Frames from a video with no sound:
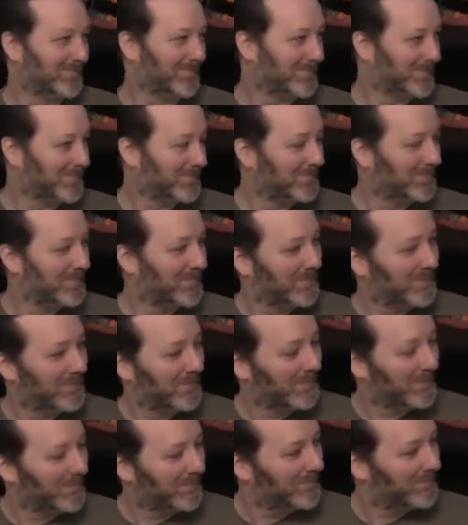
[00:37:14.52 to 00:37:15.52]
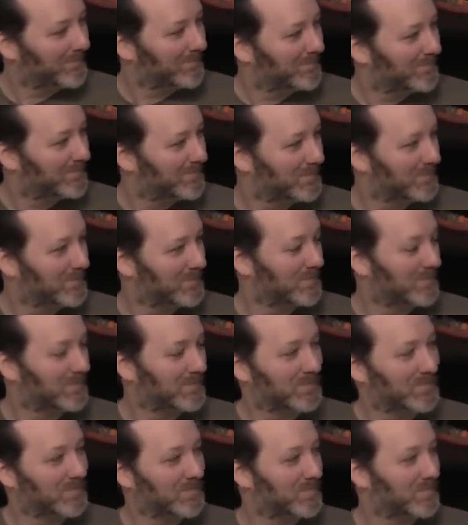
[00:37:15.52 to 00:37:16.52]

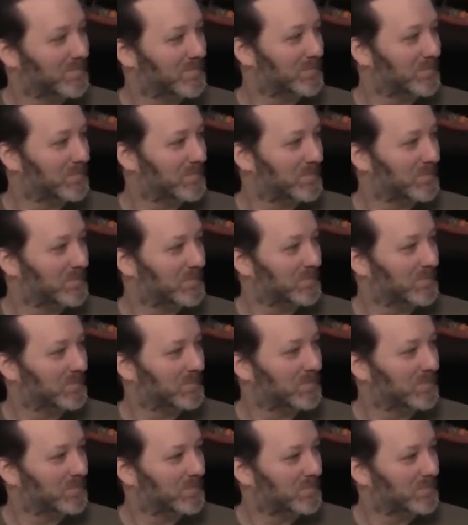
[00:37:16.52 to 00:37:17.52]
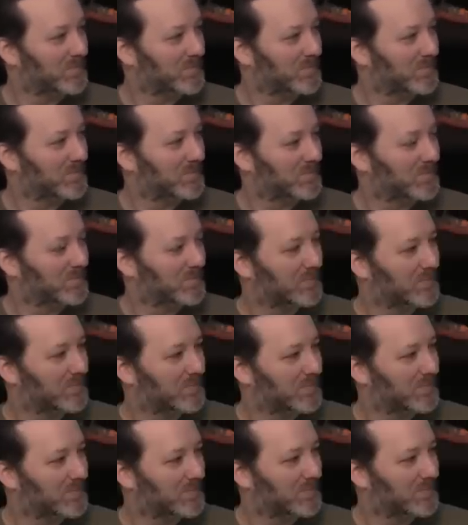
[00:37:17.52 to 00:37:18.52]

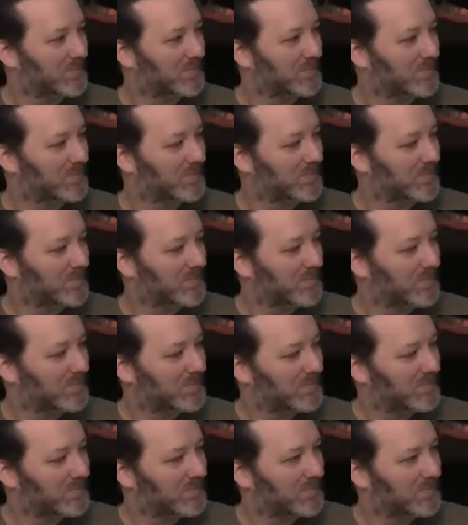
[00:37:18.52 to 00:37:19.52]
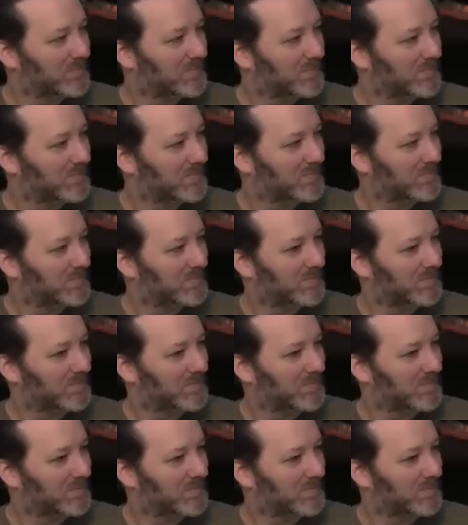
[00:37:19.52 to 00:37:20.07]
[no speech]